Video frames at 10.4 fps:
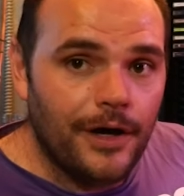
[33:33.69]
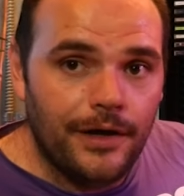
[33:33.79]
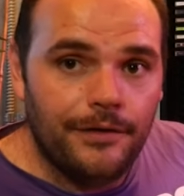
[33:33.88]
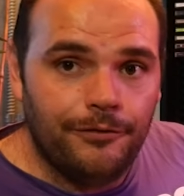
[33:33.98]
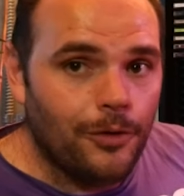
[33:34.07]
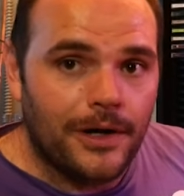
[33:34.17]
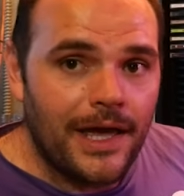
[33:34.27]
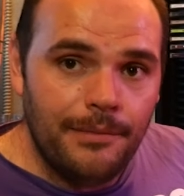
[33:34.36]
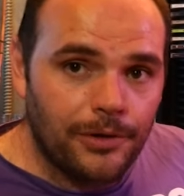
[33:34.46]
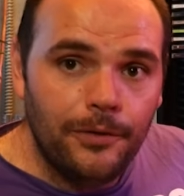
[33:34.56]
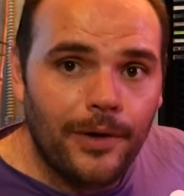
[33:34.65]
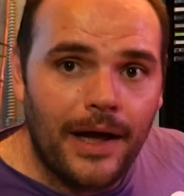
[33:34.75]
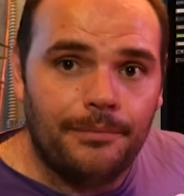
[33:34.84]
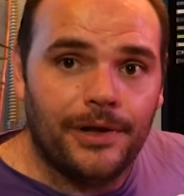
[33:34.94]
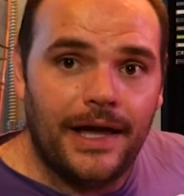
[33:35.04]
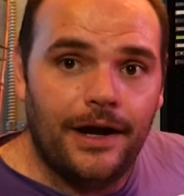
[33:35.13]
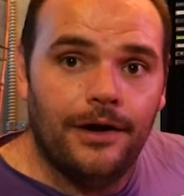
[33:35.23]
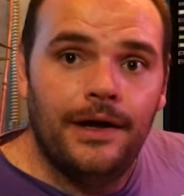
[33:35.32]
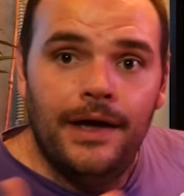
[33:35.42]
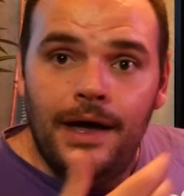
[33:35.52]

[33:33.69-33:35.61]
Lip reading: a 4K Blu-ray player.